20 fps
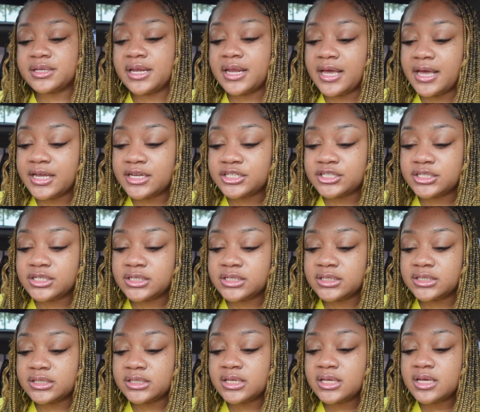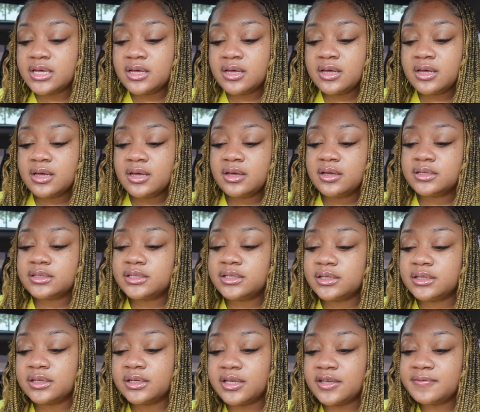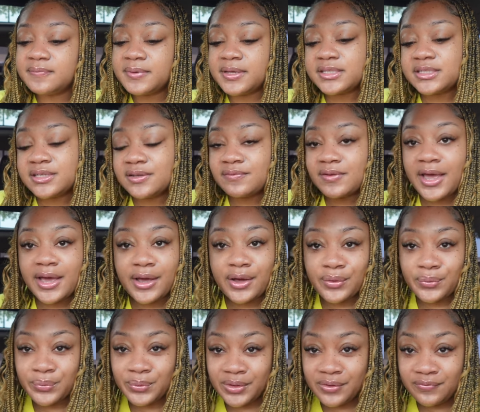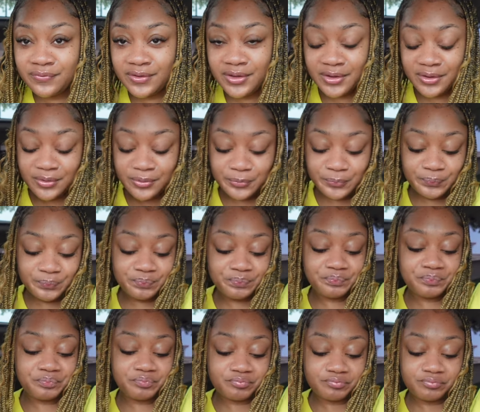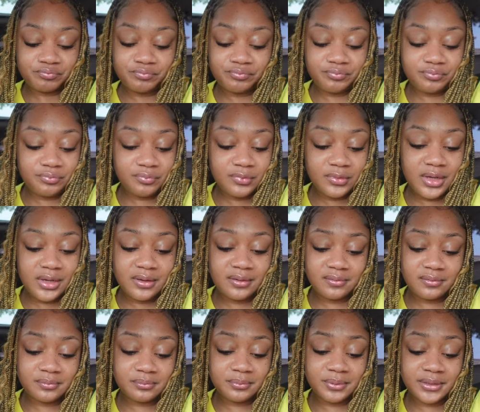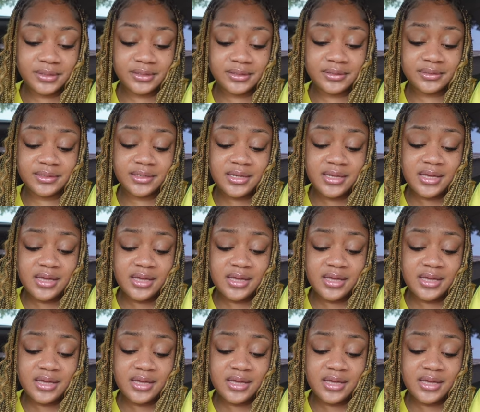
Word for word: lashes to give myself like a refill. But